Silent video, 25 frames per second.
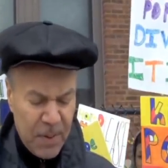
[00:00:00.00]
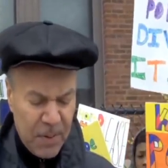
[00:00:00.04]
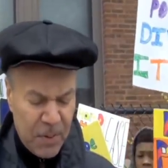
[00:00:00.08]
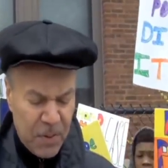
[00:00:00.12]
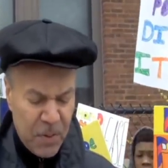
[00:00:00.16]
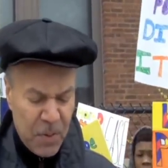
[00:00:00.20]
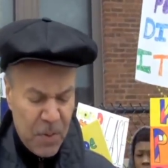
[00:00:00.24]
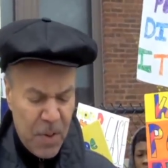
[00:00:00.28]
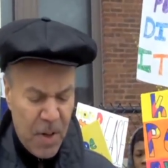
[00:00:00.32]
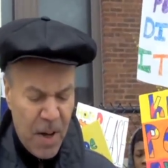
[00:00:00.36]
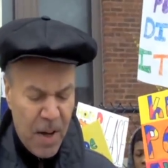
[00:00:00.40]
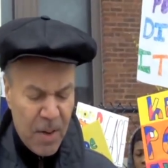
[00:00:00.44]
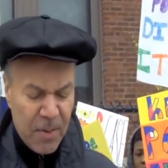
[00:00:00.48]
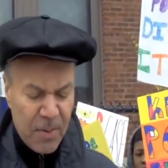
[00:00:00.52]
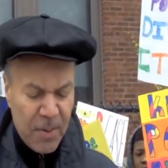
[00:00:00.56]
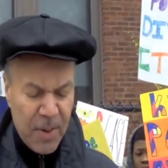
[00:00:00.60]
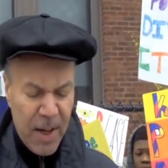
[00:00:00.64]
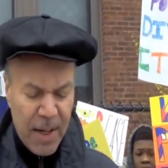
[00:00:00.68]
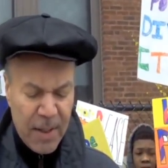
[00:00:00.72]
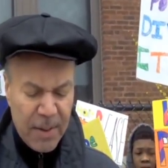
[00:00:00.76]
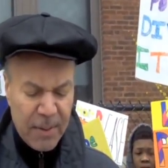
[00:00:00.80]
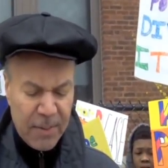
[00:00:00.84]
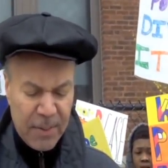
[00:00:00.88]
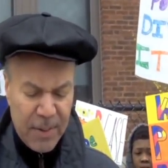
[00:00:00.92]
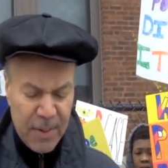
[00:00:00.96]
to
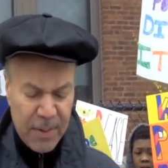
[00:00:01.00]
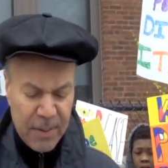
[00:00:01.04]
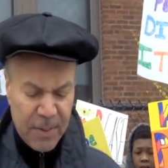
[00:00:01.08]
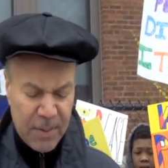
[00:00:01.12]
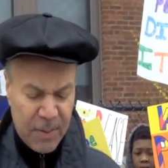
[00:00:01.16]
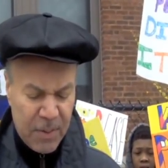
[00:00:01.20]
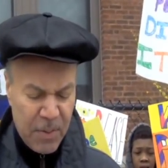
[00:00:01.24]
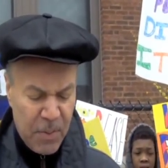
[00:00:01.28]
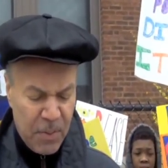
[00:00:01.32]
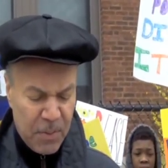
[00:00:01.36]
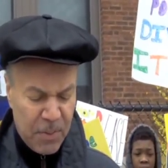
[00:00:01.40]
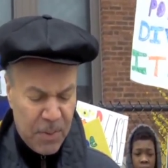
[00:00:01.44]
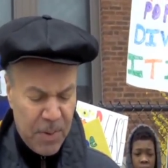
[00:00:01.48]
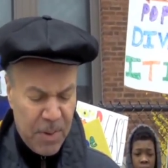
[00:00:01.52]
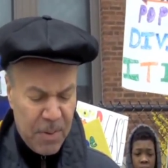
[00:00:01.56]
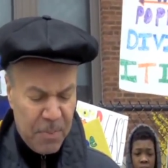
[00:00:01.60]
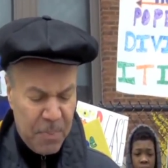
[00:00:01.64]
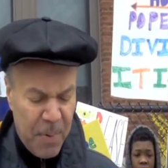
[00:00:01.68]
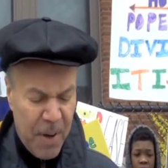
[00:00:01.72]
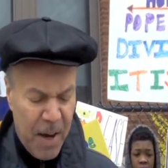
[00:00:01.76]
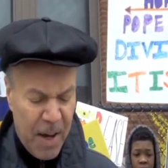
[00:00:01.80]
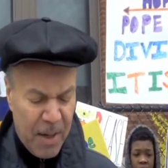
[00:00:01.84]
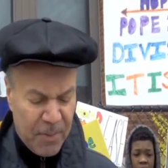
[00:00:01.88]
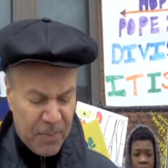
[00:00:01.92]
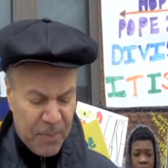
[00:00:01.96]
186 students in the
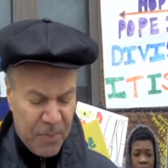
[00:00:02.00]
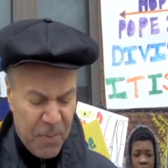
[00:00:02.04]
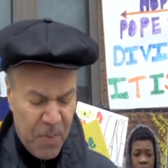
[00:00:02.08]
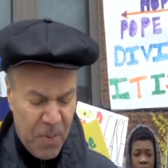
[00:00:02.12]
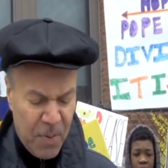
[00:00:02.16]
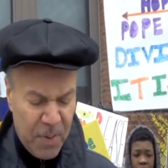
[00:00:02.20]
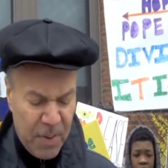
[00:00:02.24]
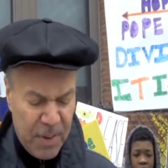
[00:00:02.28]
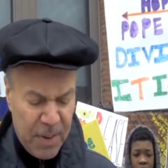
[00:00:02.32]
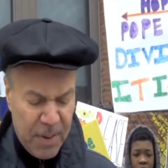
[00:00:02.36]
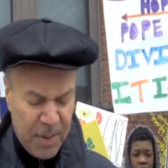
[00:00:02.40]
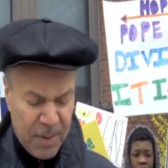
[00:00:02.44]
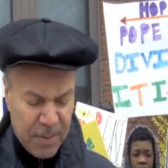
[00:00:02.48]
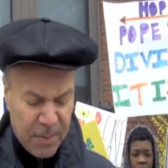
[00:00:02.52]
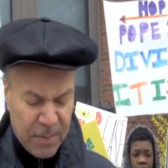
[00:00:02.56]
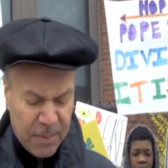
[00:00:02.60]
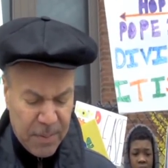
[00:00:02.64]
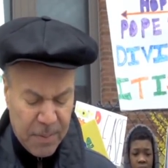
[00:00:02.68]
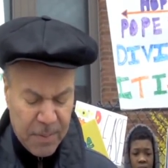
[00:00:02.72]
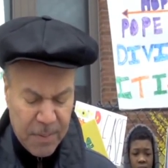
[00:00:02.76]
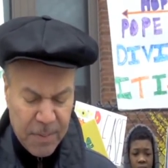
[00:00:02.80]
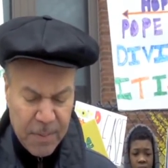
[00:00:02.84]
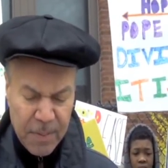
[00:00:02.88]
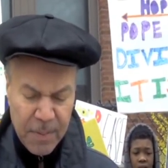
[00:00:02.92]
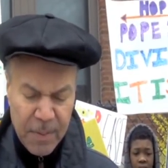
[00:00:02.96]
past 4 years.
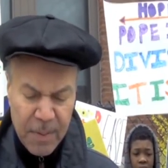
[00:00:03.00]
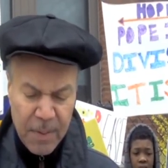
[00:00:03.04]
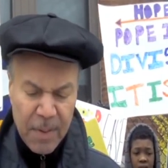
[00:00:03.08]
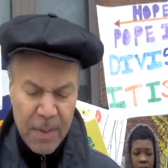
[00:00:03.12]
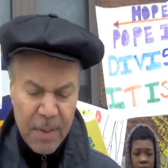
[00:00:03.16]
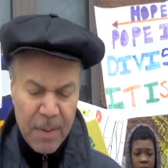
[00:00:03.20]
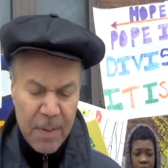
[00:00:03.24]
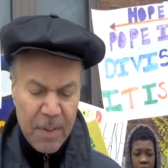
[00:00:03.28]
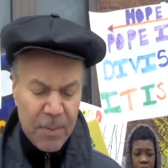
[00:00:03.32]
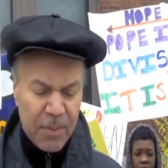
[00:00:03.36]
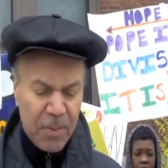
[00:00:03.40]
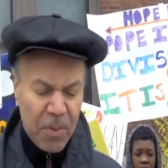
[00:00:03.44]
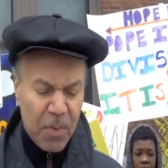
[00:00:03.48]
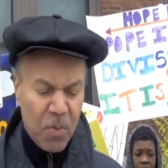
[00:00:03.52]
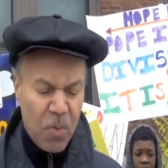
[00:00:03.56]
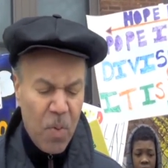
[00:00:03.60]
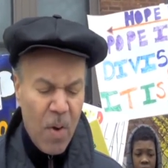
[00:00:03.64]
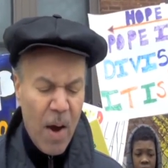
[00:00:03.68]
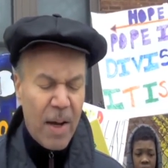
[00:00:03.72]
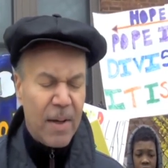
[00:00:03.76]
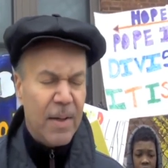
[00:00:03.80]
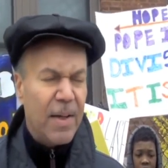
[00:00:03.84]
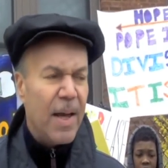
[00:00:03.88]
So quite